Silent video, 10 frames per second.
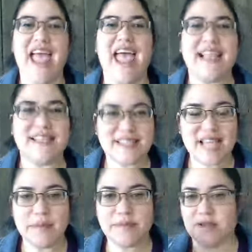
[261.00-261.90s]

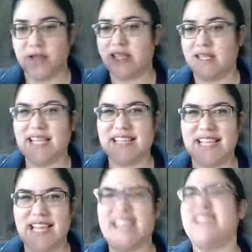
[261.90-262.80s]
Except it
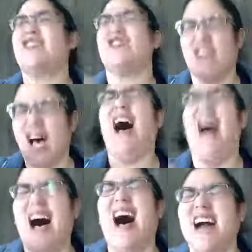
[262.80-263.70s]
it
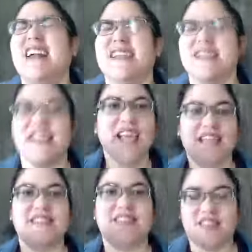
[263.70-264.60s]
sucks.
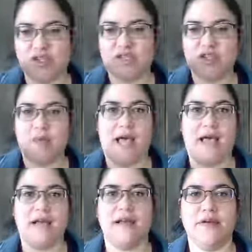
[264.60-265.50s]
It sucks so
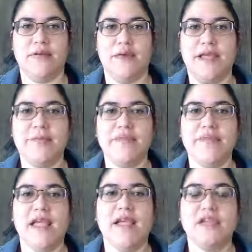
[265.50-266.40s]
bad, right?
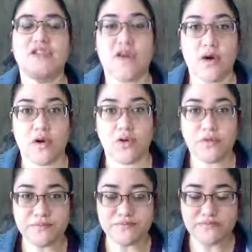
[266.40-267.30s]

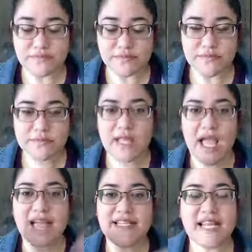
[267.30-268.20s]
So
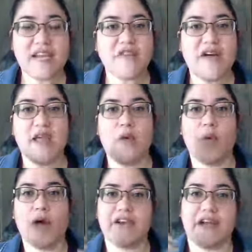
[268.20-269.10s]
identifying
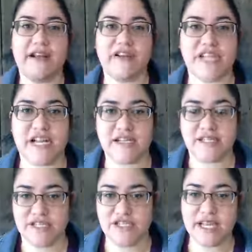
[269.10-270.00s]
what your energetic
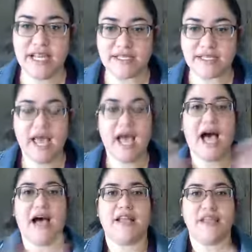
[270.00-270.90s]
addiction is.
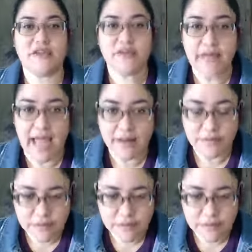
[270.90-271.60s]
How do you do that?